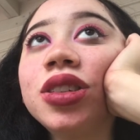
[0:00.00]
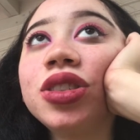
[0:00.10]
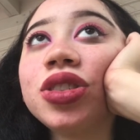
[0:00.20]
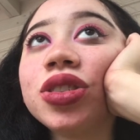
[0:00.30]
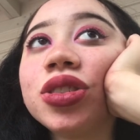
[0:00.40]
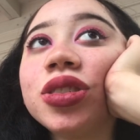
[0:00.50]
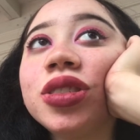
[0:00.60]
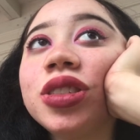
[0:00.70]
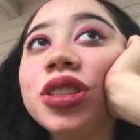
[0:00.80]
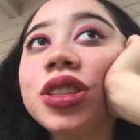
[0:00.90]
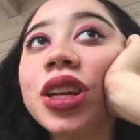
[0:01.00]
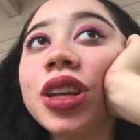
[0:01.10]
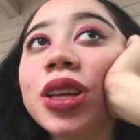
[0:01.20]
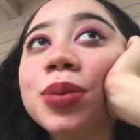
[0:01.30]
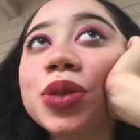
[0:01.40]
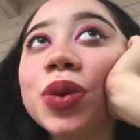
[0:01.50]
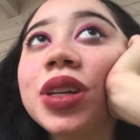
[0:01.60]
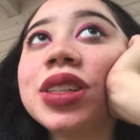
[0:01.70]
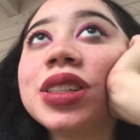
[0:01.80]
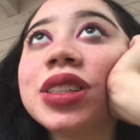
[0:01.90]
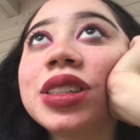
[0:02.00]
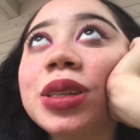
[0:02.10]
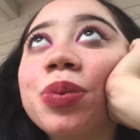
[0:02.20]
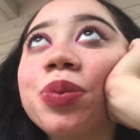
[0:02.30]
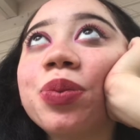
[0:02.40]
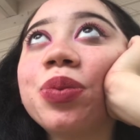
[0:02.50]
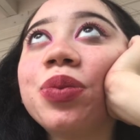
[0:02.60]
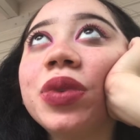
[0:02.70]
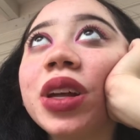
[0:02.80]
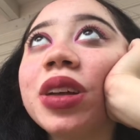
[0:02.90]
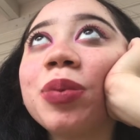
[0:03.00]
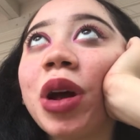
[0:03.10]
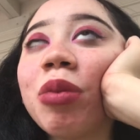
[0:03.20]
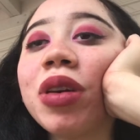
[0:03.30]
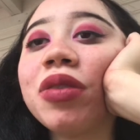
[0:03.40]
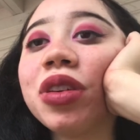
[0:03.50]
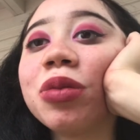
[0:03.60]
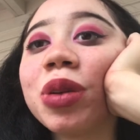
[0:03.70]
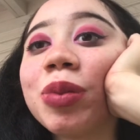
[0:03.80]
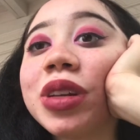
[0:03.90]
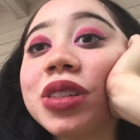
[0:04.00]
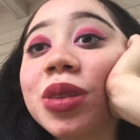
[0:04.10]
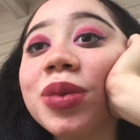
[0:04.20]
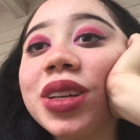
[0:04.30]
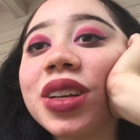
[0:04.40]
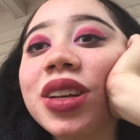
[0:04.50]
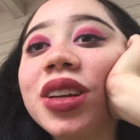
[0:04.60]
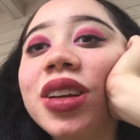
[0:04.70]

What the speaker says: she like keeps wanting to sleep like by my feet or by my stomach,